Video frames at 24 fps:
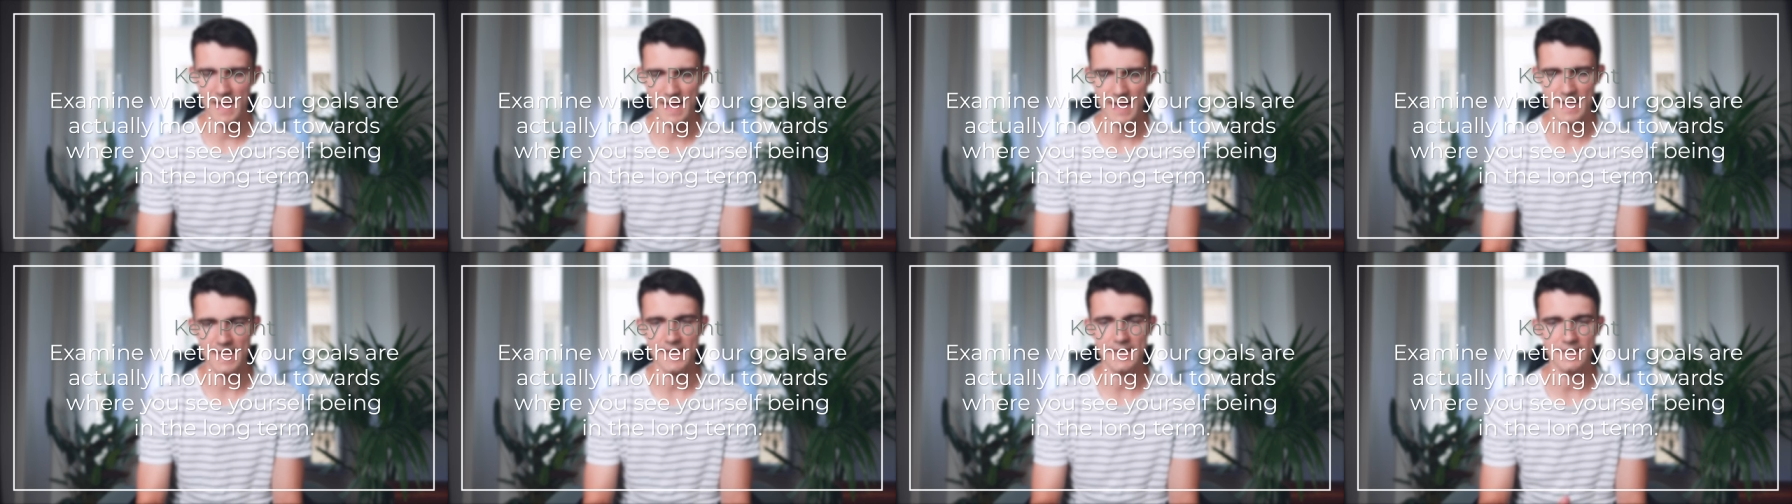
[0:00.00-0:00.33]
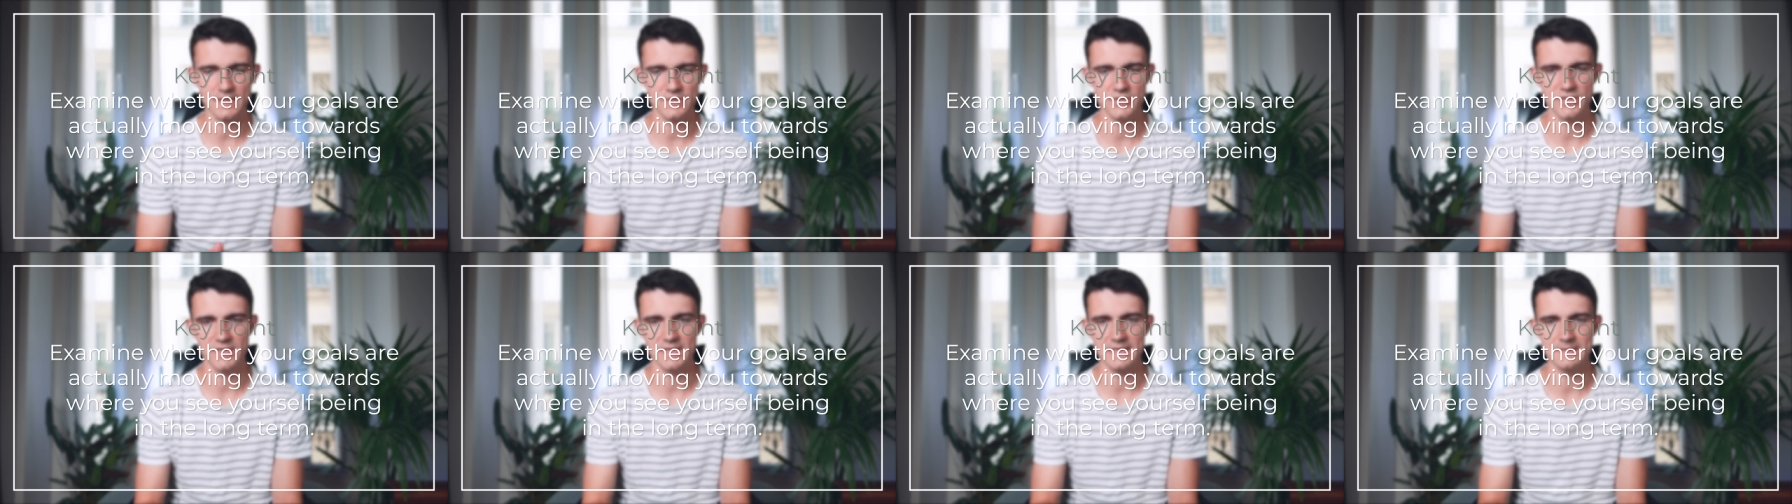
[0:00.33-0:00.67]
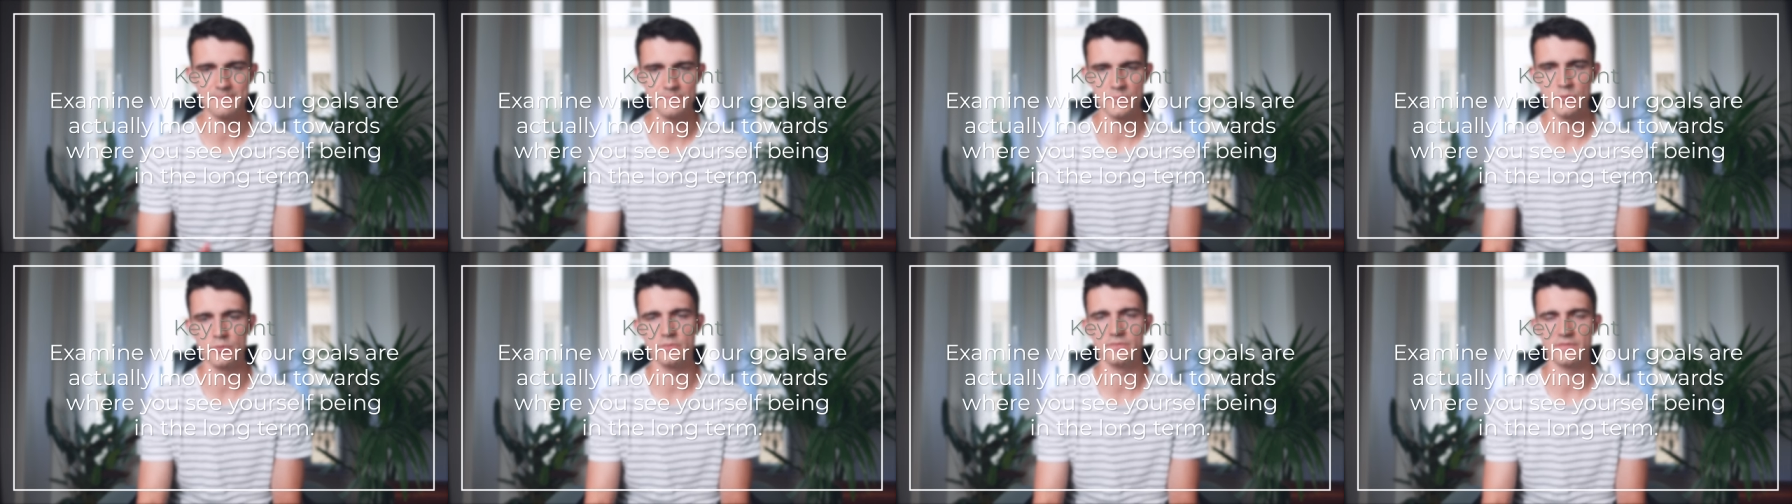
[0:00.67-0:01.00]
actually
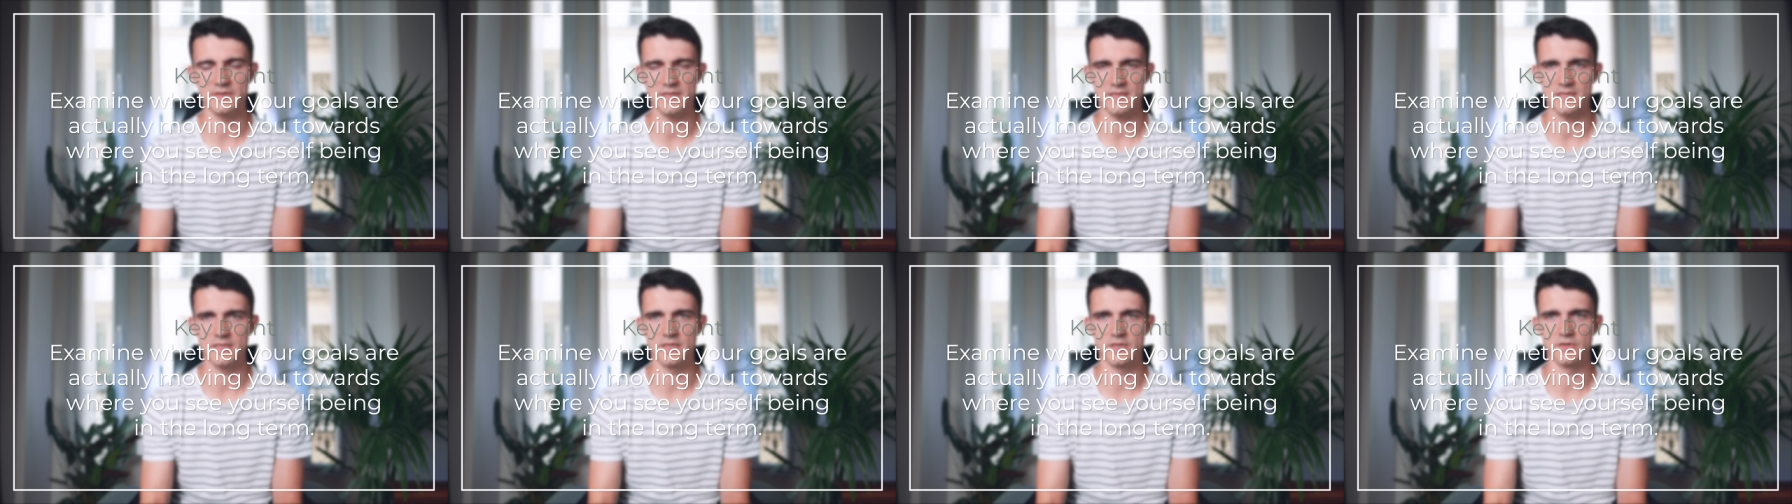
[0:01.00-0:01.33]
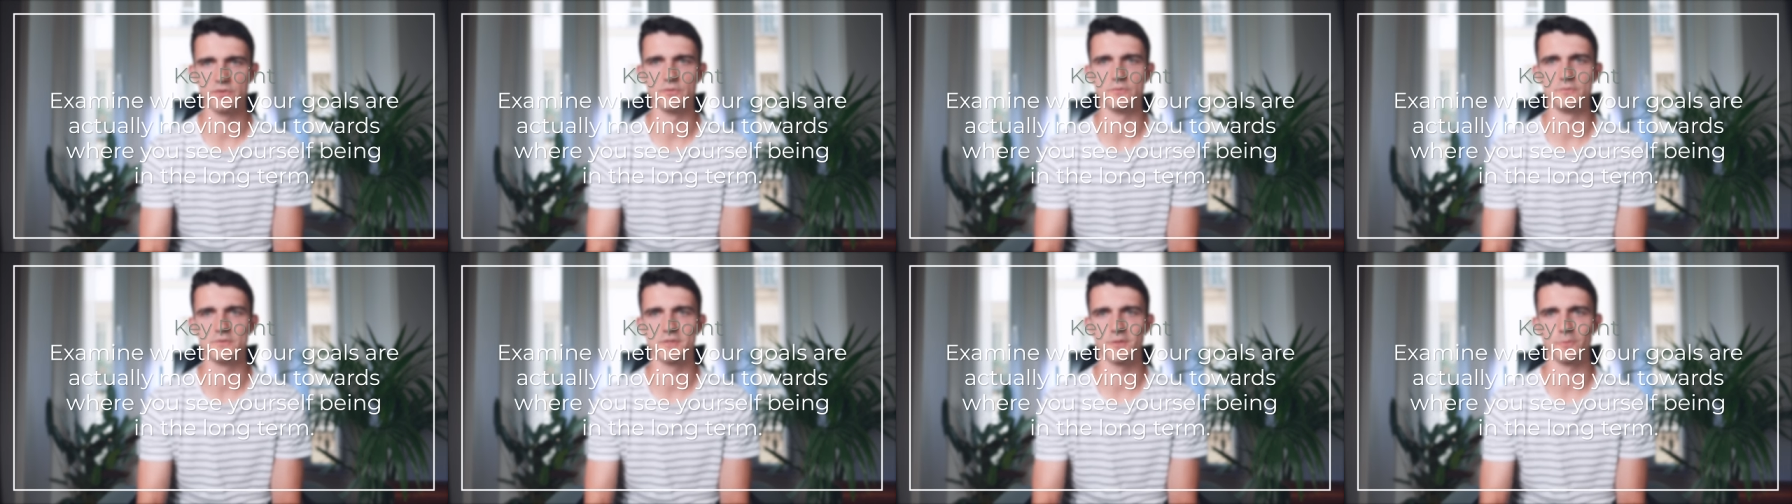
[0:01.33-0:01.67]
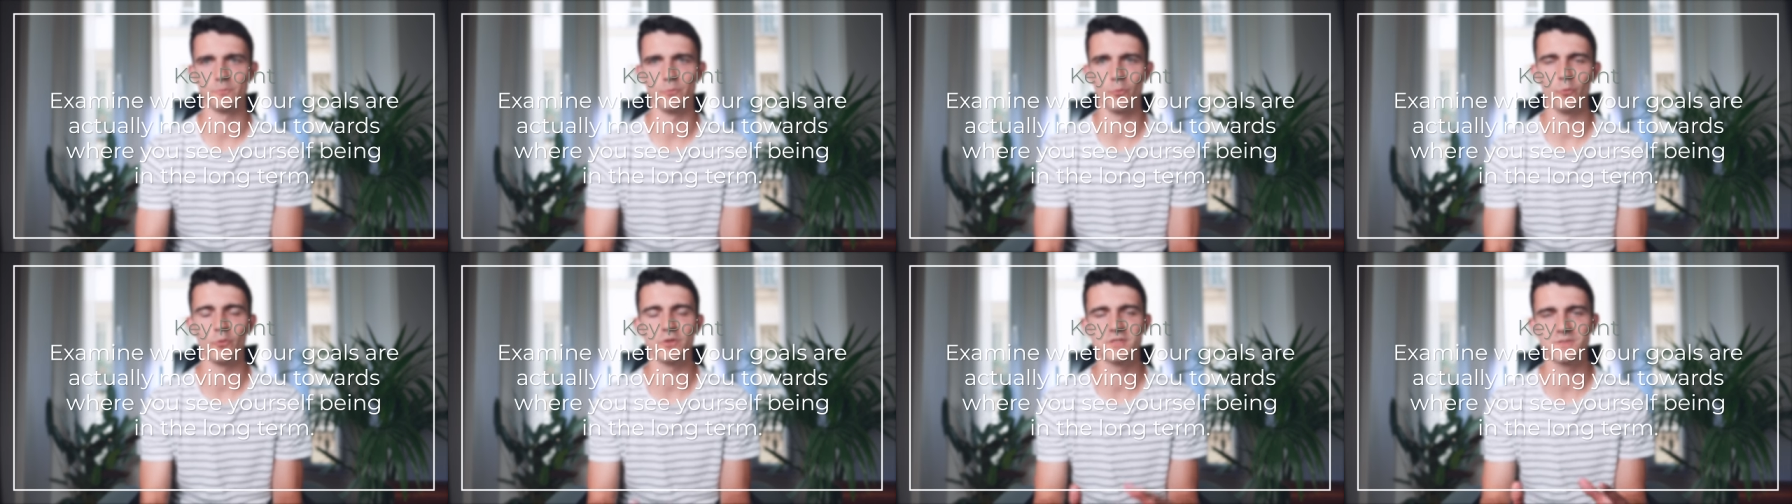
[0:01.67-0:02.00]
moving you
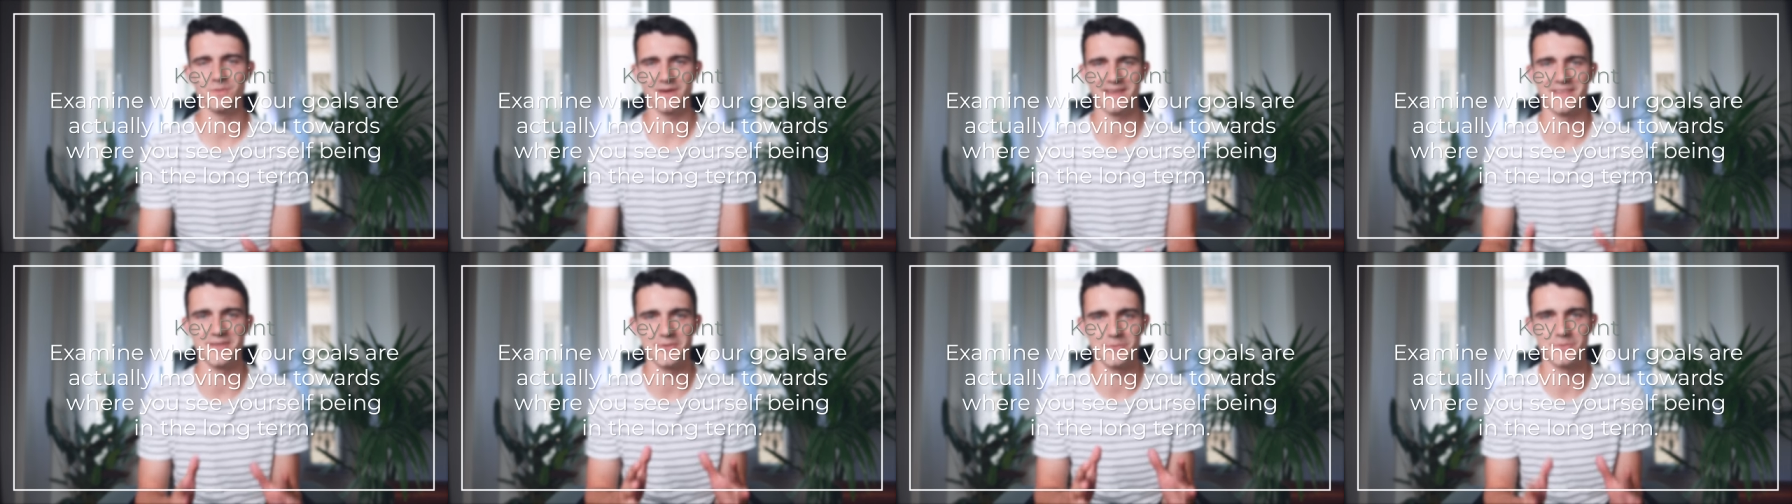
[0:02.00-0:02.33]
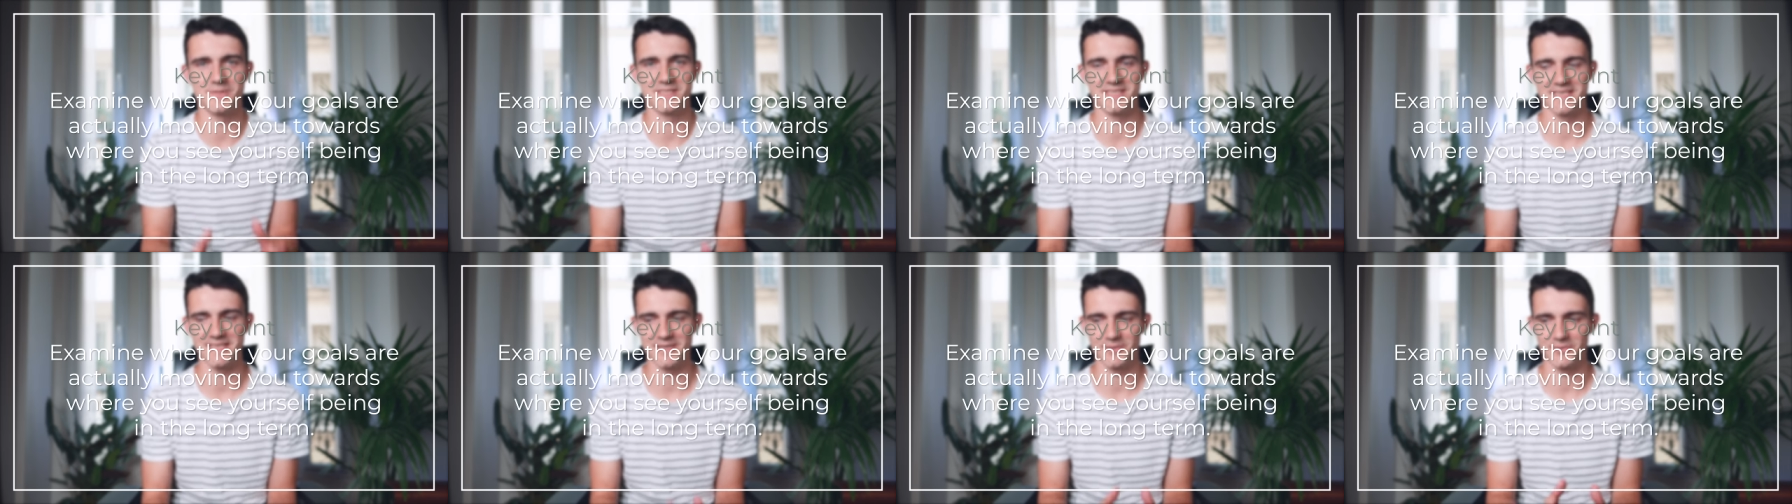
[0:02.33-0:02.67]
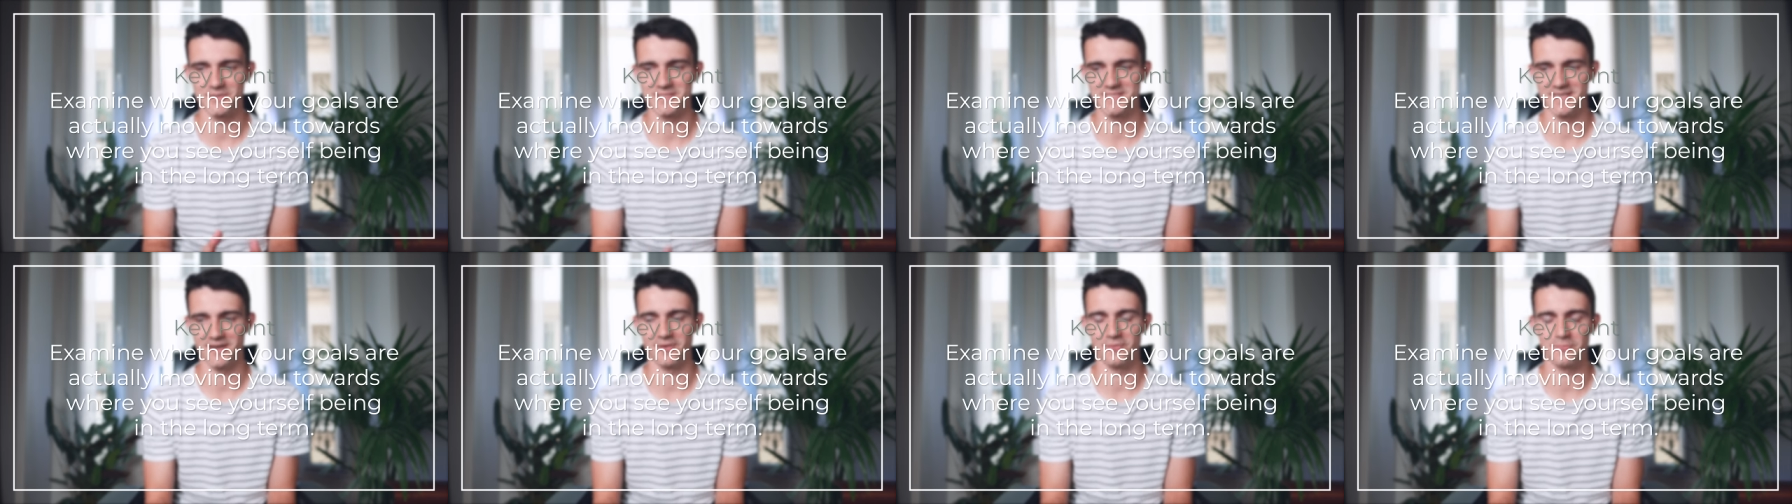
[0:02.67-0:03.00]
towards where you see
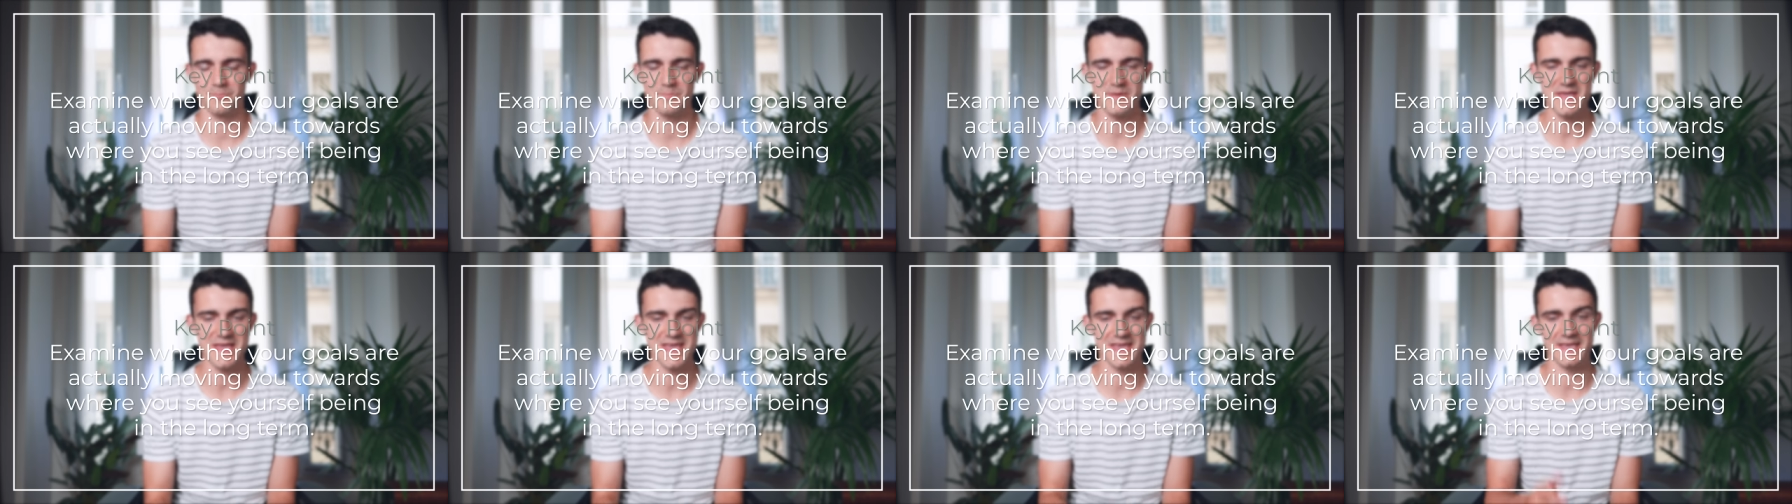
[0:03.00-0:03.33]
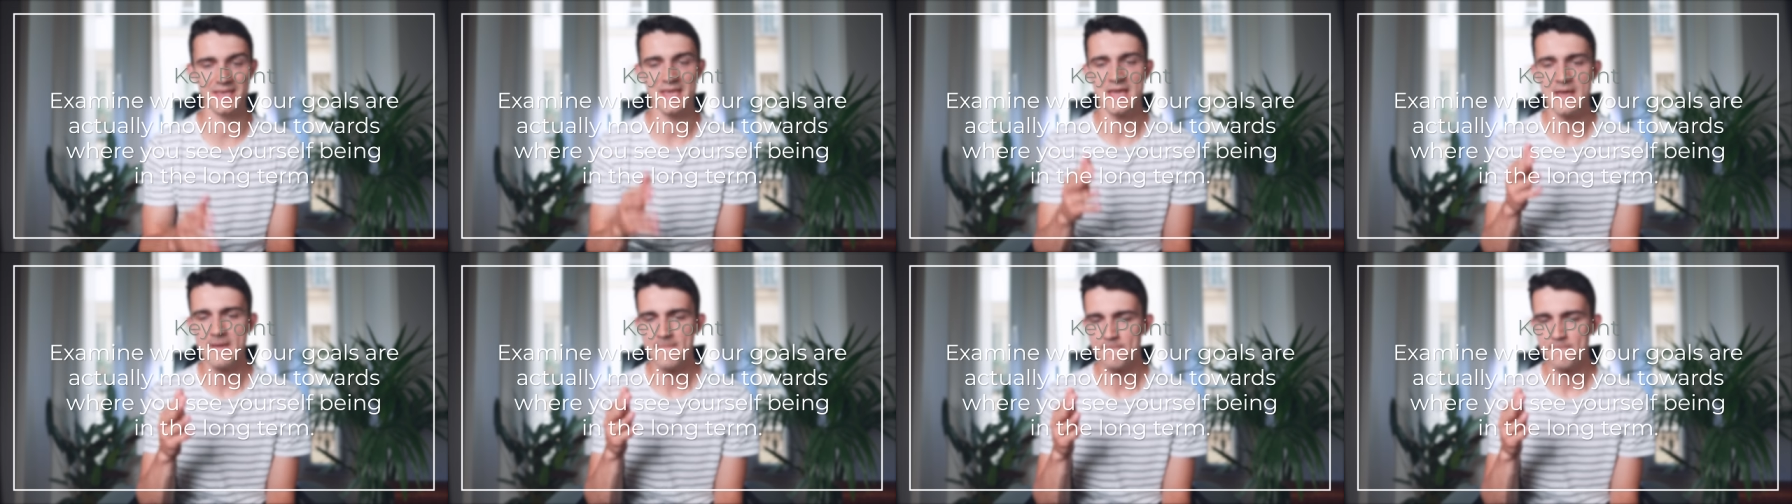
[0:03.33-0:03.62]
yourself being